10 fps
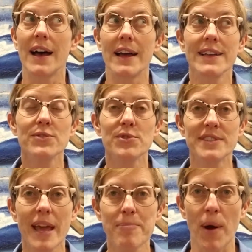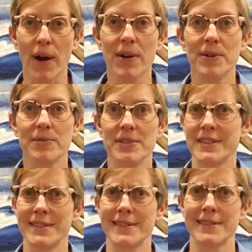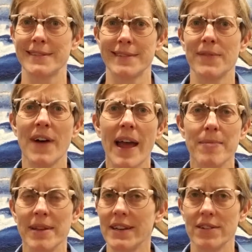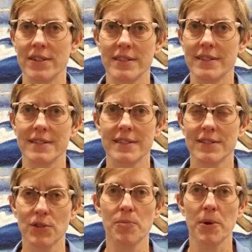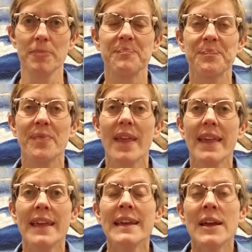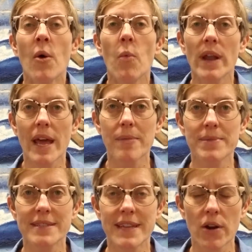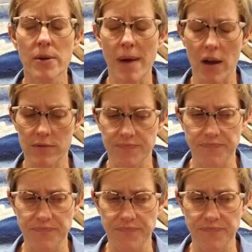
indoor skate park, which is the vibe in here is super. What I'm scared about,